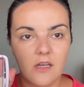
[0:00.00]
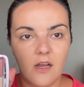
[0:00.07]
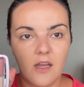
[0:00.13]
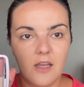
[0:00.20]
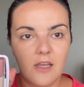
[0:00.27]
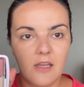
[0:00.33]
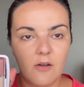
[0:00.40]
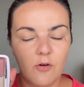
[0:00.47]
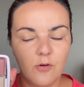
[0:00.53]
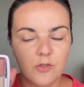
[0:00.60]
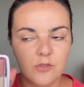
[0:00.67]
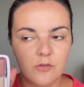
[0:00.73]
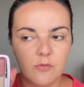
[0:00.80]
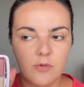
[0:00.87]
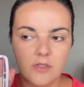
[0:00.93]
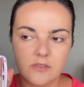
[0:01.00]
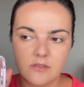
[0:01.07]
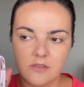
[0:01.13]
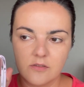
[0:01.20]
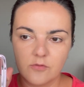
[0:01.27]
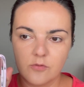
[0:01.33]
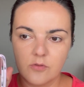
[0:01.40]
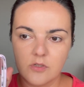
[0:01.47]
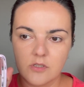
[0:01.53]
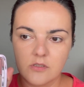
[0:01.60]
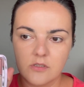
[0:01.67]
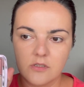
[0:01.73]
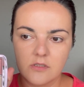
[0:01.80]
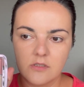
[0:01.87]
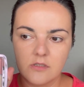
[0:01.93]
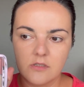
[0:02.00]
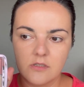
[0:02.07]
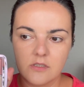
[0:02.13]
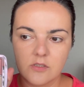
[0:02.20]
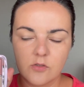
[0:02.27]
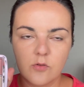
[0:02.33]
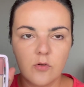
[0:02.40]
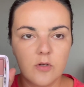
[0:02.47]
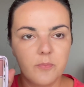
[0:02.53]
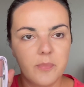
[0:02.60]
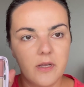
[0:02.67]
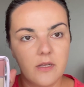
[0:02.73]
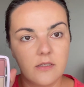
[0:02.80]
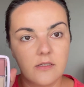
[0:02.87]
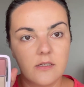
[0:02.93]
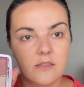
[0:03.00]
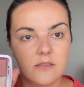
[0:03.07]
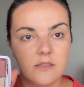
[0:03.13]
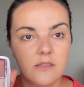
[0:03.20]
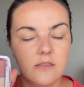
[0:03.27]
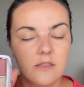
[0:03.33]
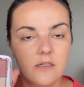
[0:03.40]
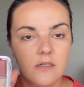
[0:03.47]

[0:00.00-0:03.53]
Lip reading: I also wanted to order the Sculpt and Edit,